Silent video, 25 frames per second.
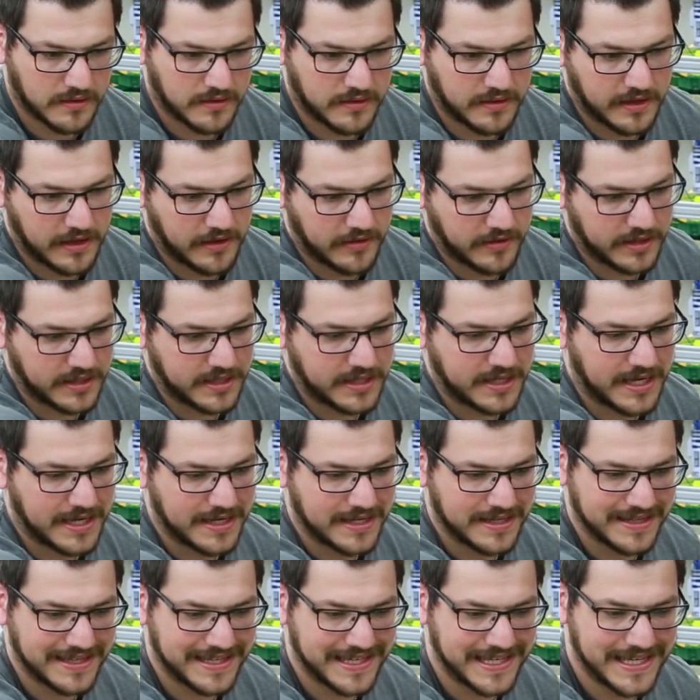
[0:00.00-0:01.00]
Now
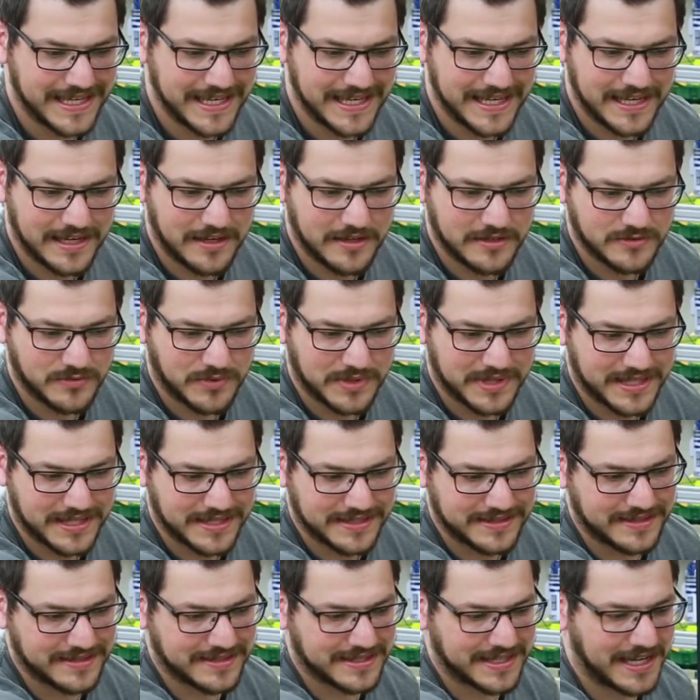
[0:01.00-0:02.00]
the key is with
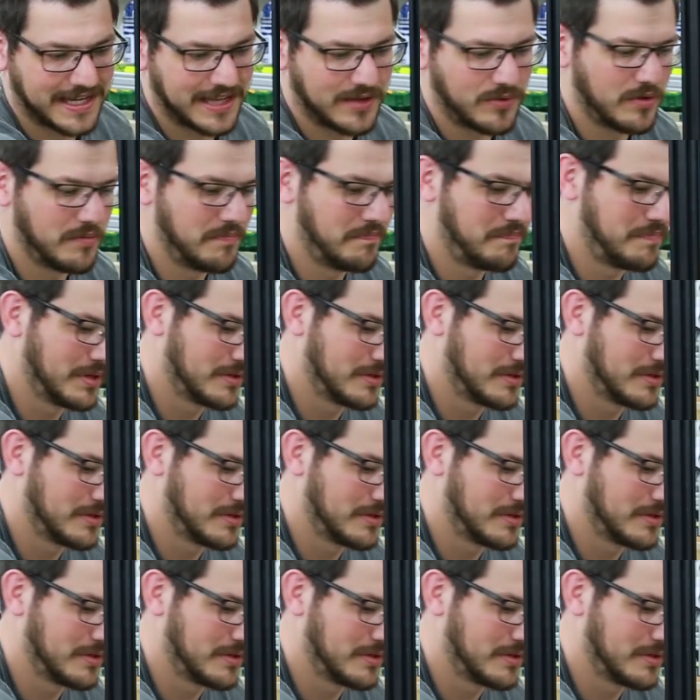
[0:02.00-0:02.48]
this, it's kind of like with